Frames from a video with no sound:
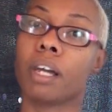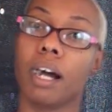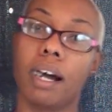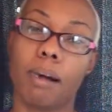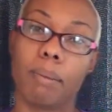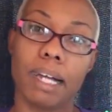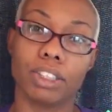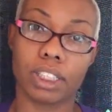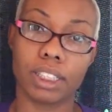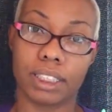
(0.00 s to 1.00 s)
Um,
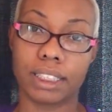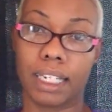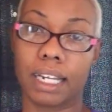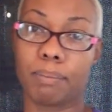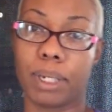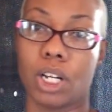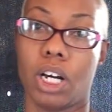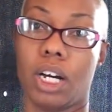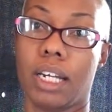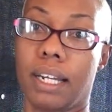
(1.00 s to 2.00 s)
as you can see, I've been
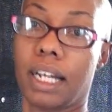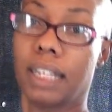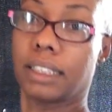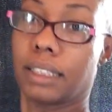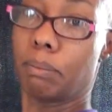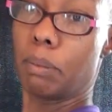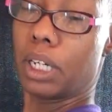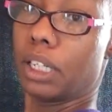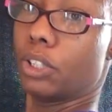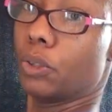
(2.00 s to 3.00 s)
gone. I got some
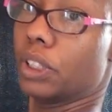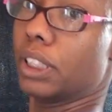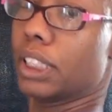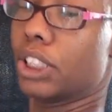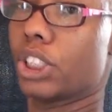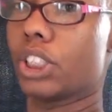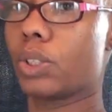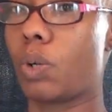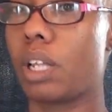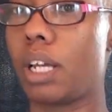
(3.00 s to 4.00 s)
uh, new
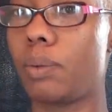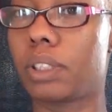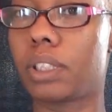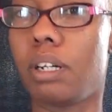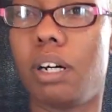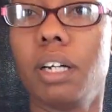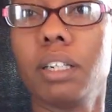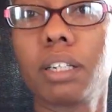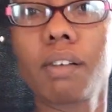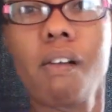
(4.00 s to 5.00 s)
additions while I was
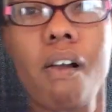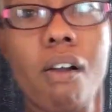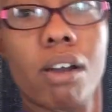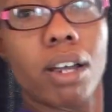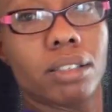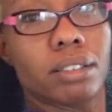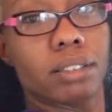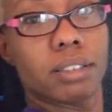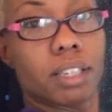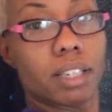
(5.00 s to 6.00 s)
gone.
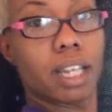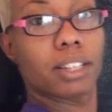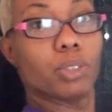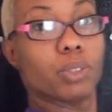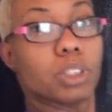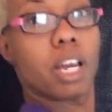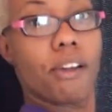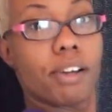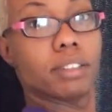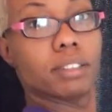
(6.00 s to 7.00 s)
Like those?
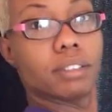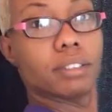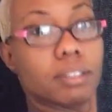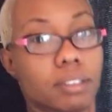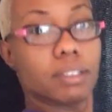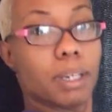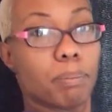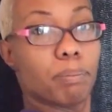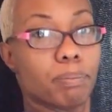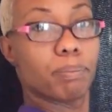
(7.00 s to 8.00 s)

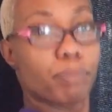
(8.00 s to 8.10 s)
Yep.